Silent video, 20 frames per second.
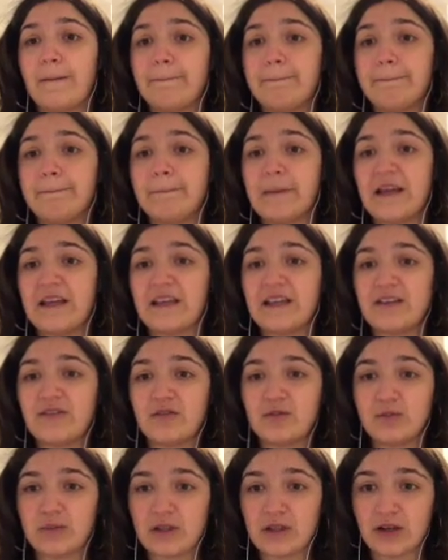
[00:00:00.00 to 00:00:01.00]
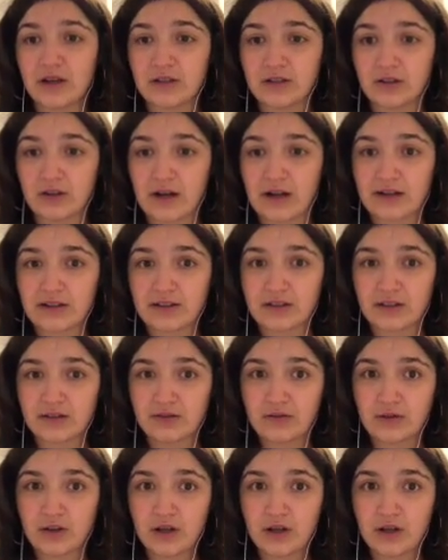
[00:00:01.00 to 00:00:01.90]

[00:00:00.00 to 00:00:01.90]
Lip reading: may even be underactive.